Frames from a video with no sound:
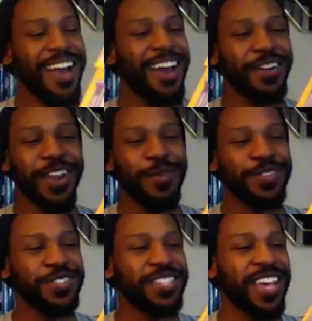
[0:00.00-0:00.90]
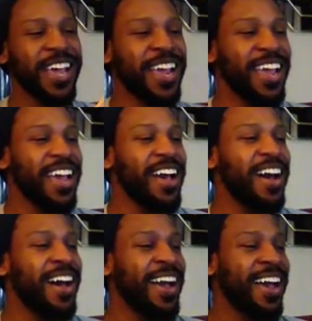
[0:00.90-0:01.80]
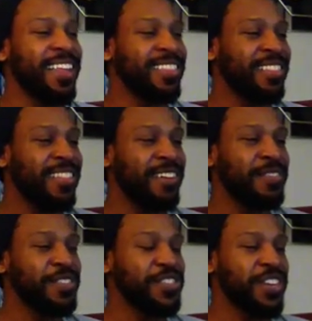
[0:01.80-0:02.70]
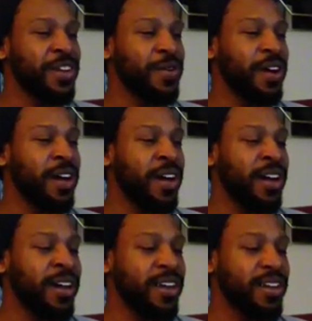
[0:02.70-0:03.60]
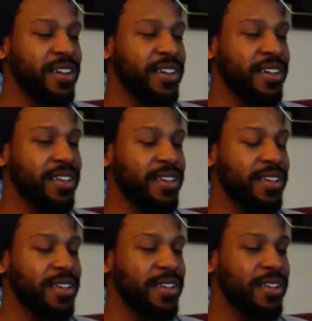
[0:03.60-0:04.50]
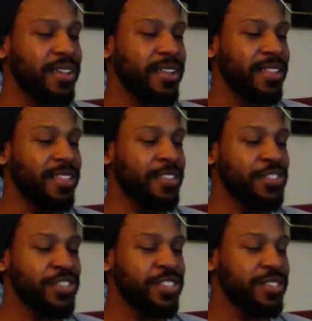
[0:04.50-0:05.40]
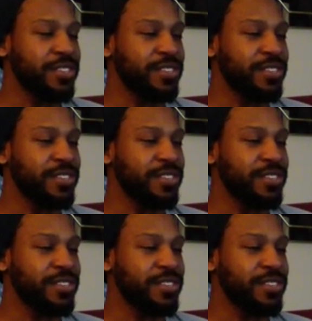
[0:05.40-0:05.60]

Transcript: don't care what you say. I love this show. It's